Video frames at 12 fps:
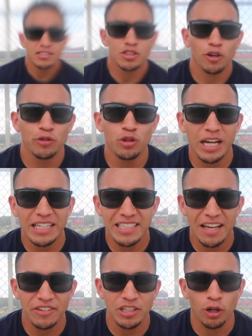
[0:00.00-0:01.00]
So if you guys
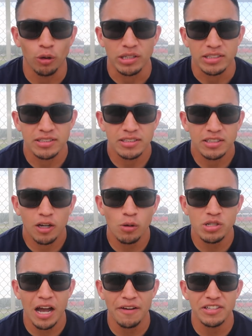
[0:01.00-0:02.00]
haven't noticed,
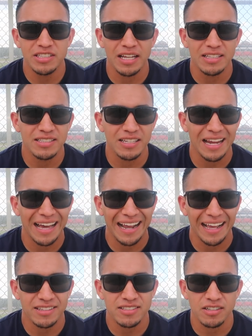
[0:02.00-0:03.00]
Coach Javi tends to not
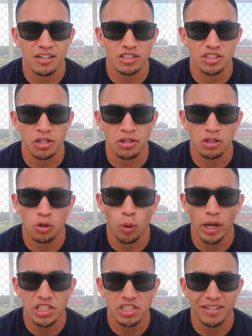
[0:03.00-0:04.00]
answer a certain
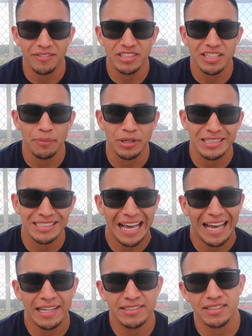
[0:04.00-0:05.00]
question every time he gets
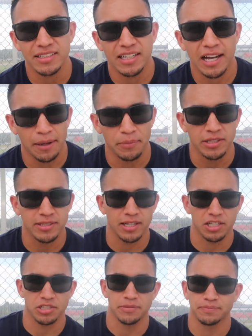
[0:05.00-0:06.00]
asked in the comment section.